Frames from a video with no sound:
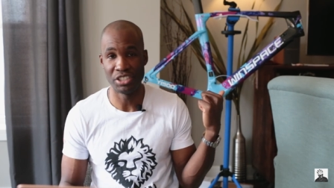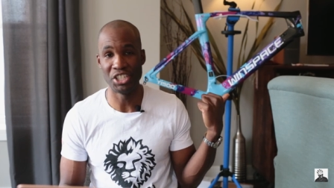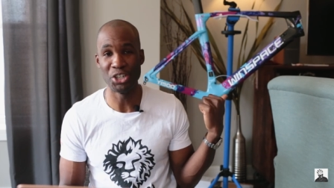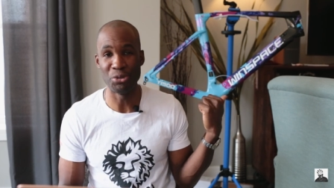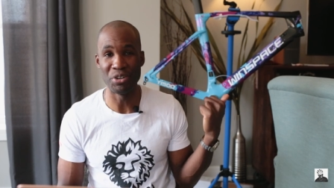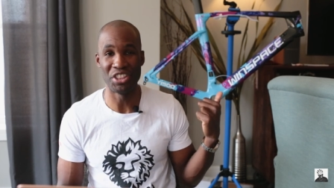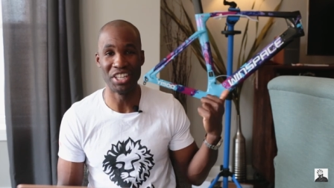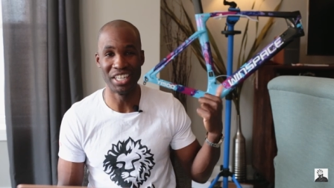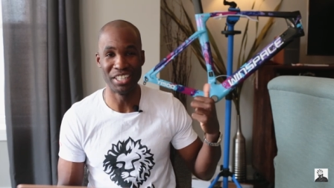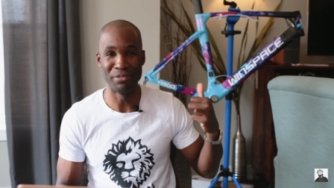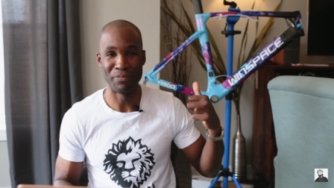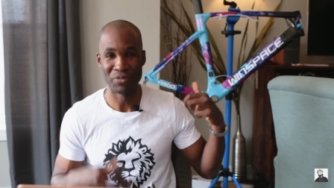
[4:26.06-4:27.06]
deal with
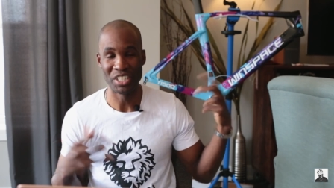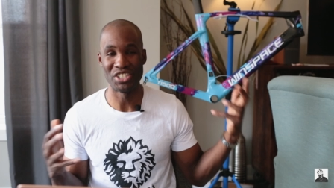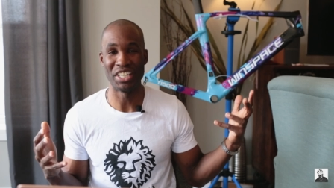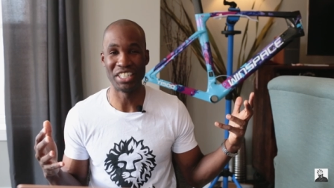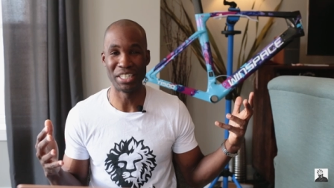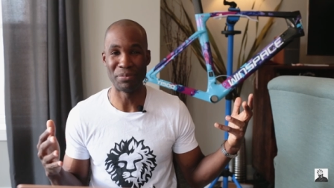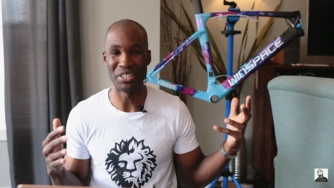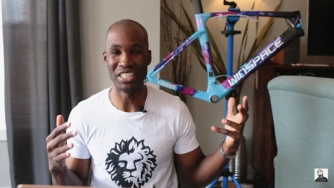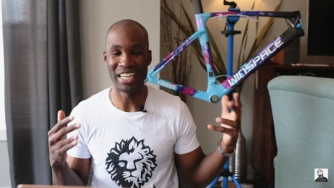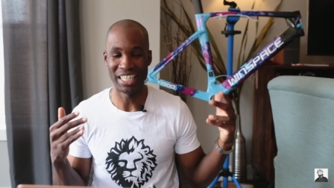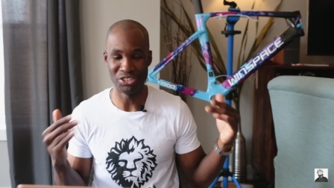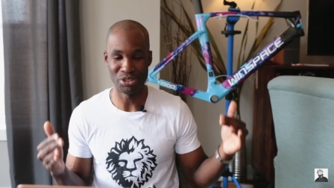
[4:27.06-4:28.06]
uh, setting up
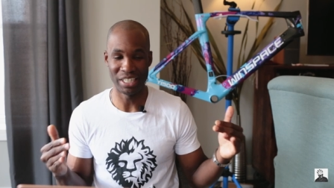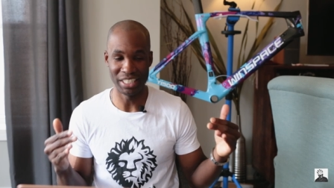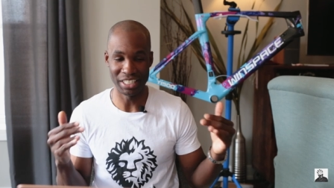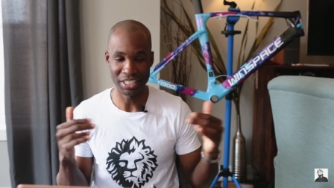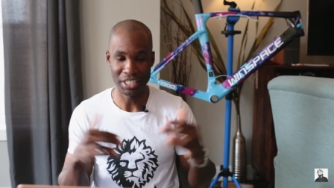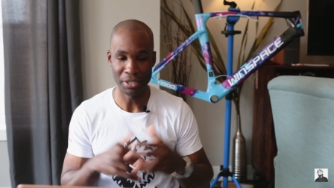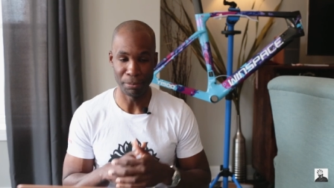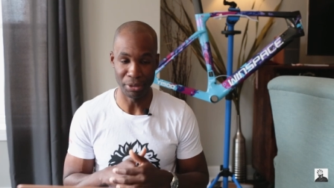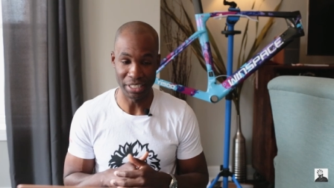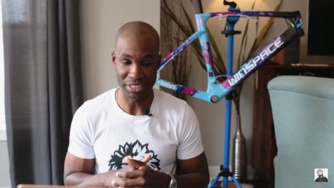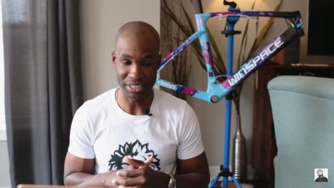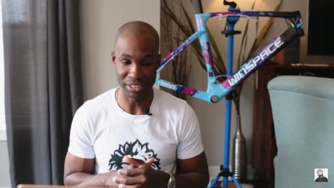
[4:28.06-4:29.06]
the hydraulic
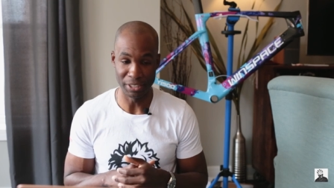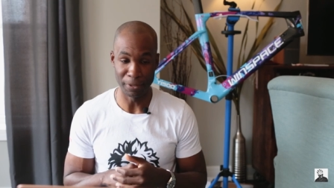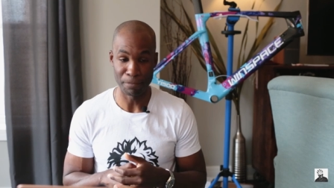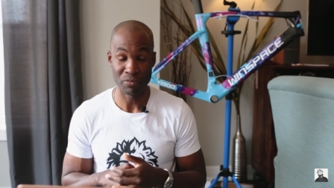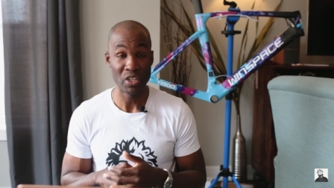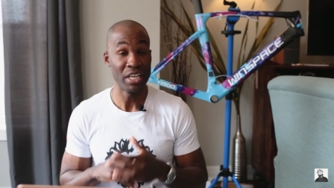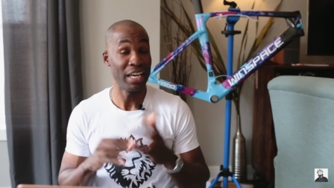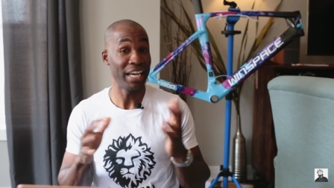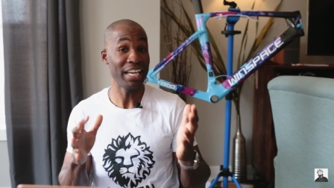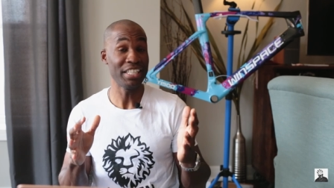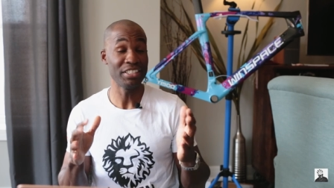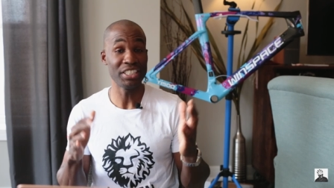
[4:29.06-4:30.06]
brakes here.
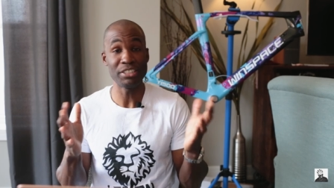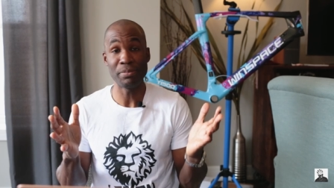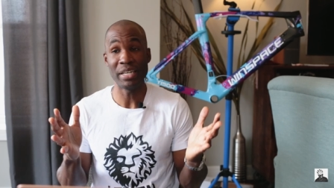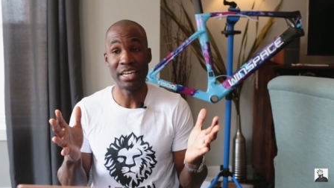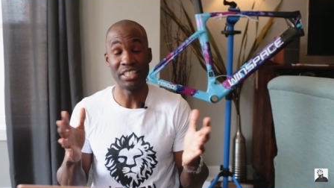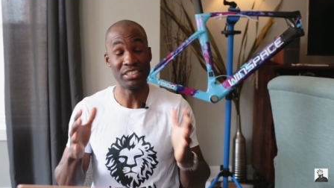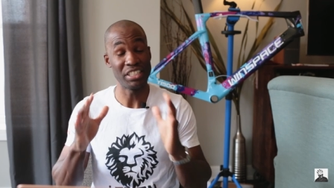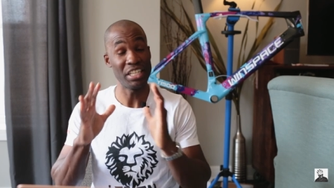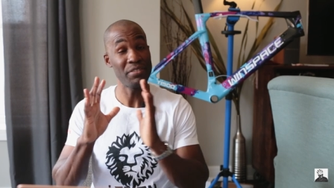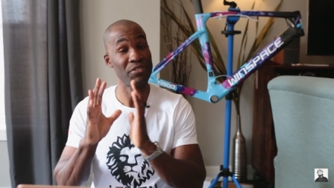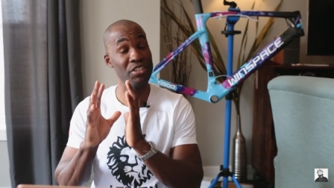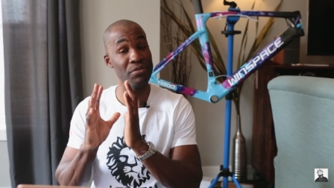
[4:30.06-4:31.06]
And let's be honest,
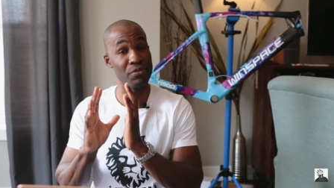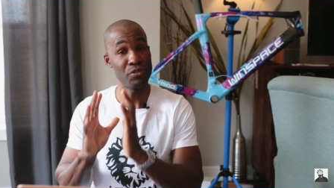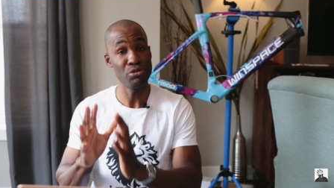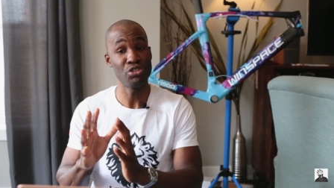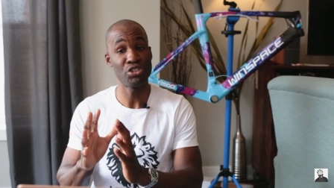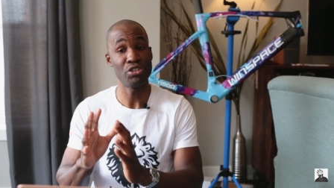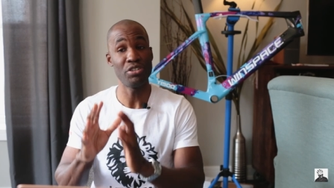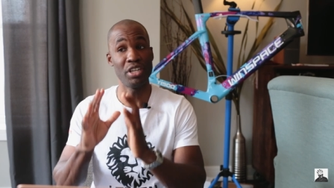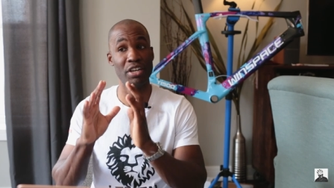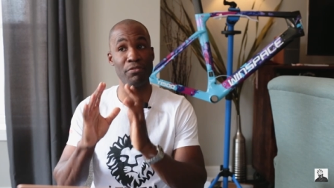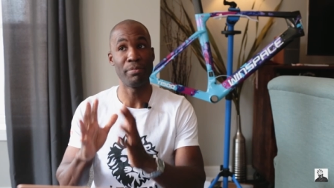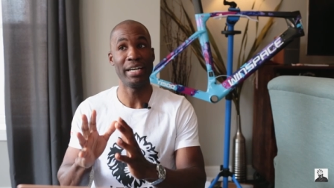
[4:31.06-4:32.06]
if the future
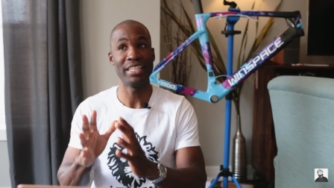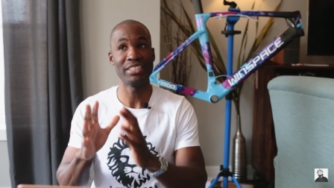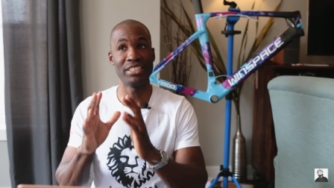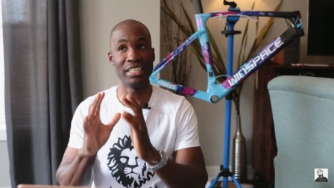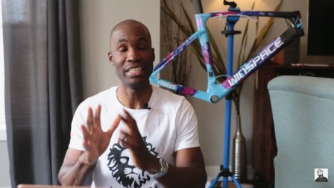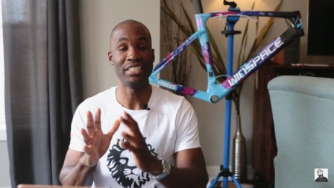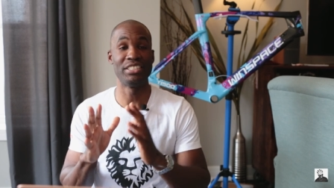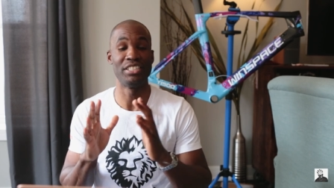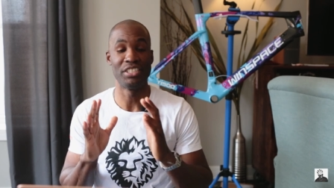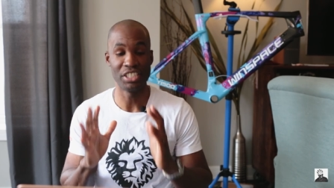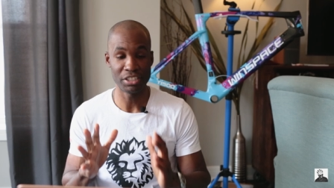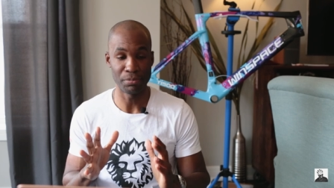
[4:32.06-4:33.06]
of bikes is
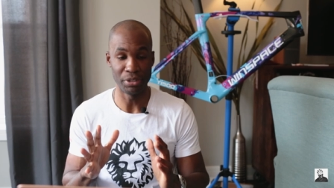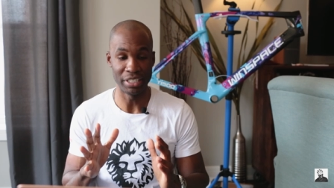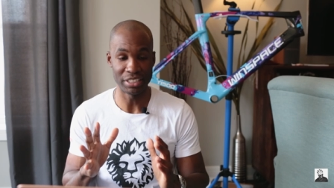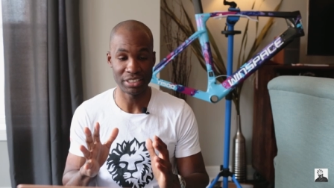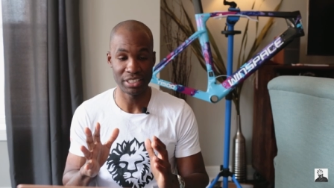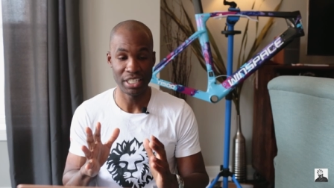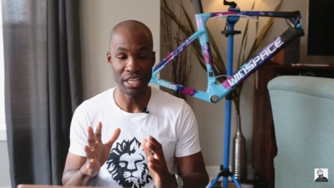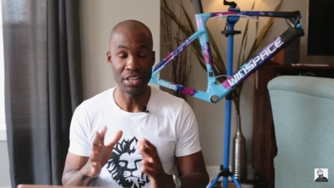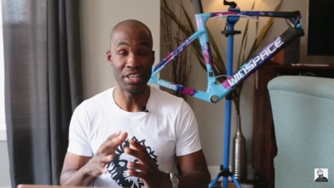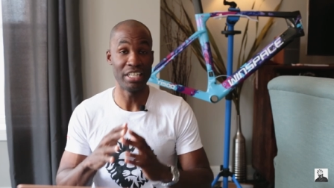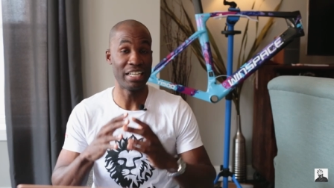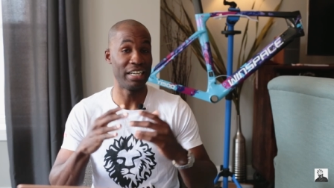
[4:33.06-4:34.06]
disc brakes,
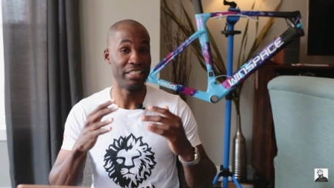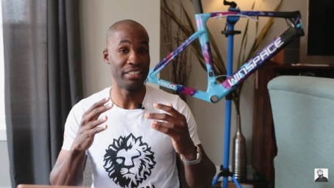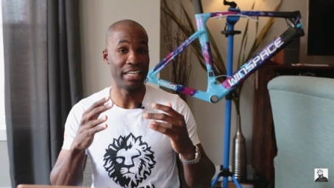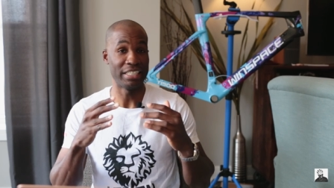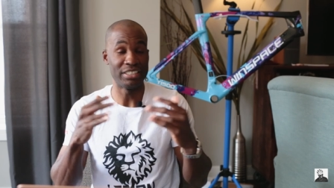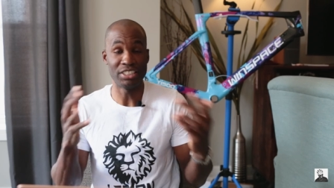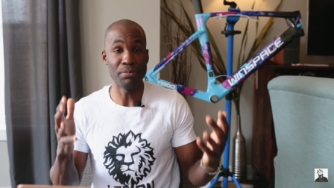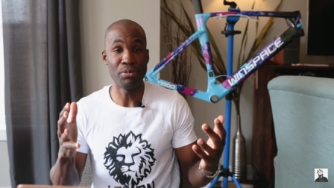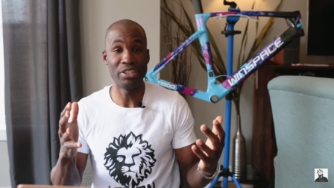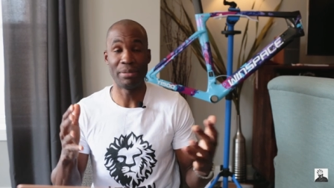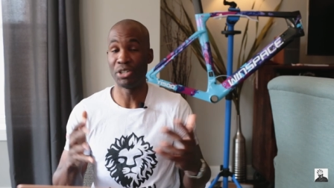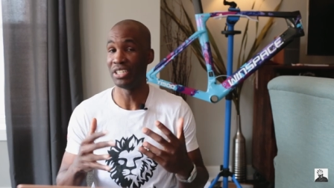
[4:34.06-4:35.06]
then at some
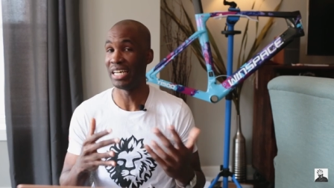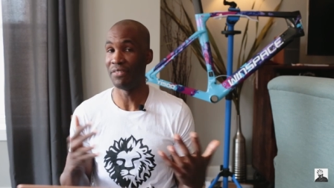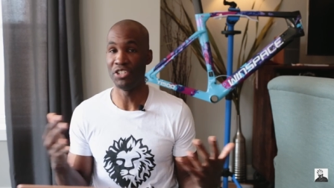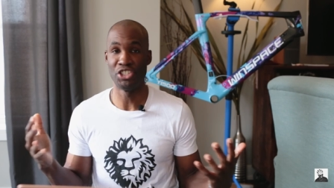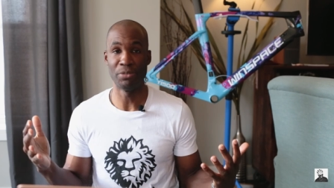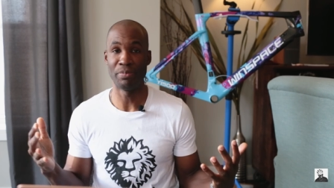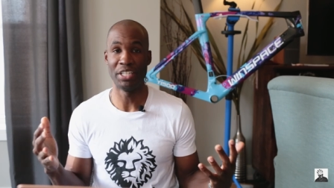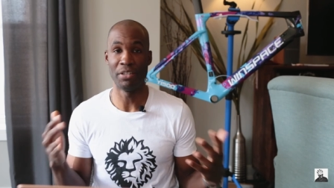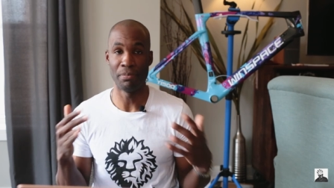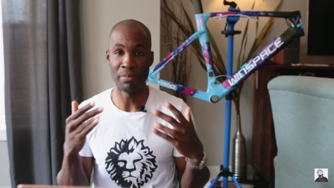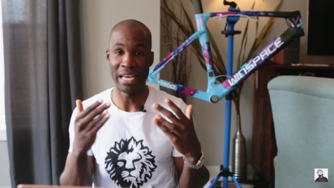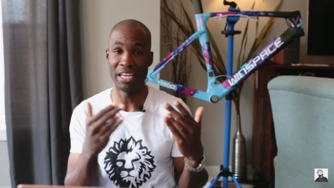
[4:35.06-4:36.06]
point I'm gonna have to jump on
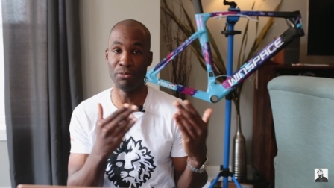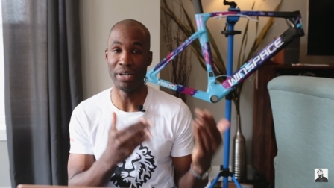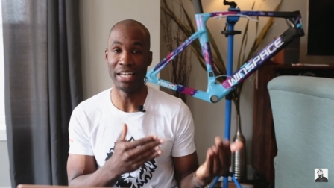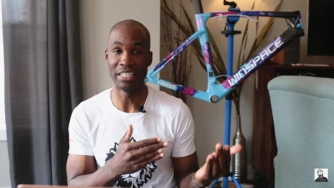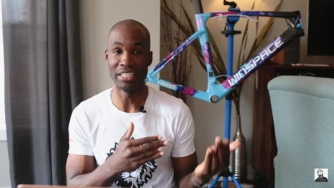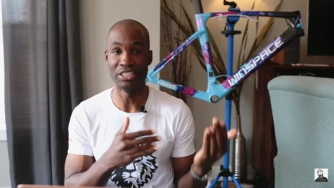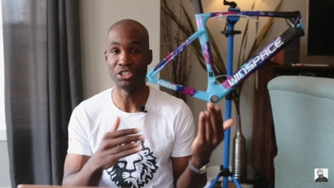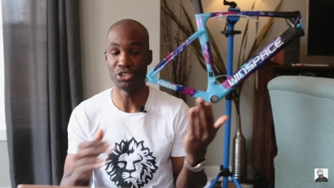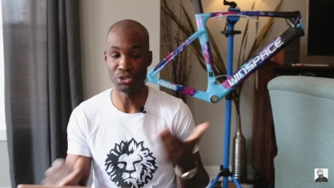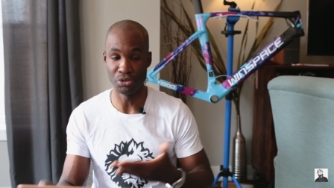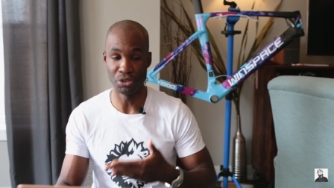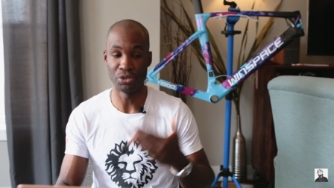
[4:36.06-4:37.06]
the bandwagon
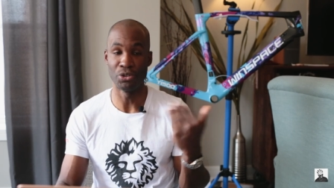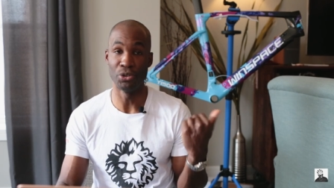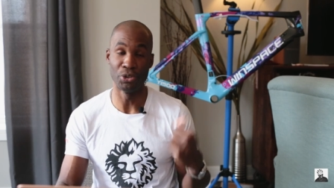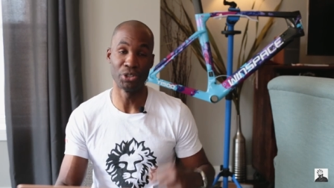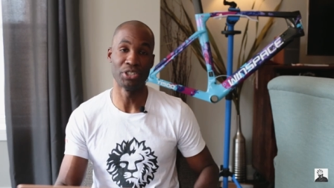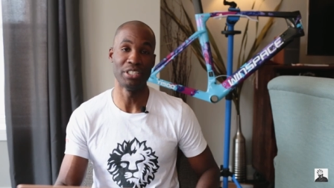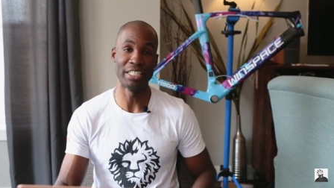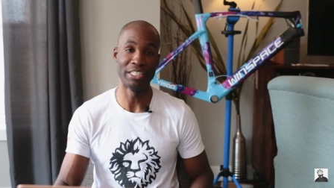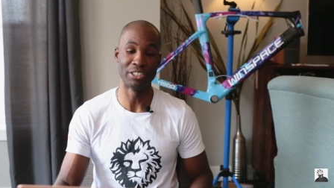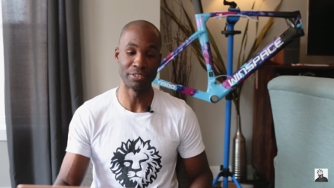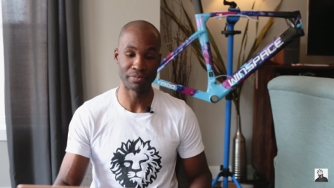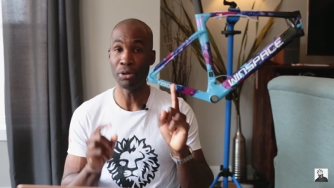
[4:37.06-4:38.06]
sooner or
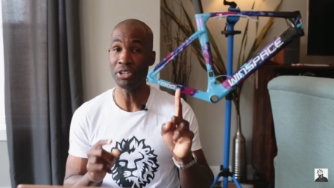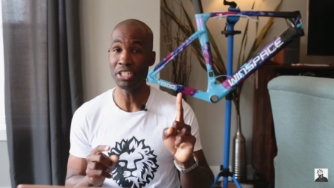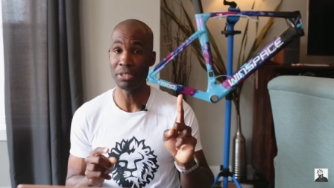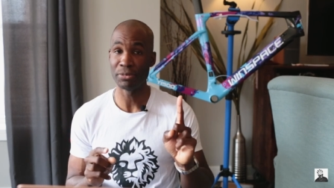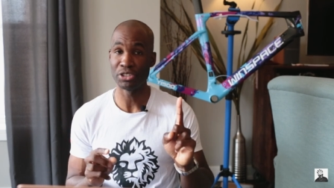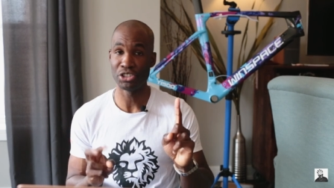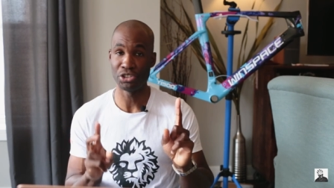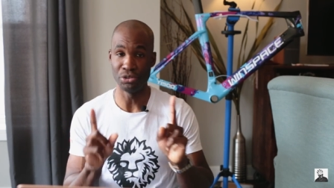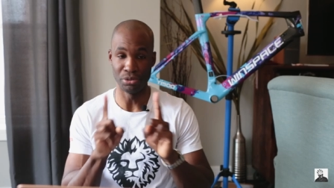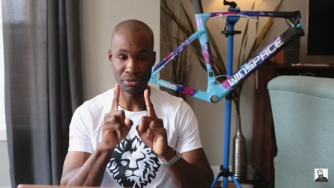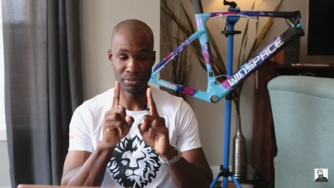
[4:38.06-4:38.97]
later. Point number two,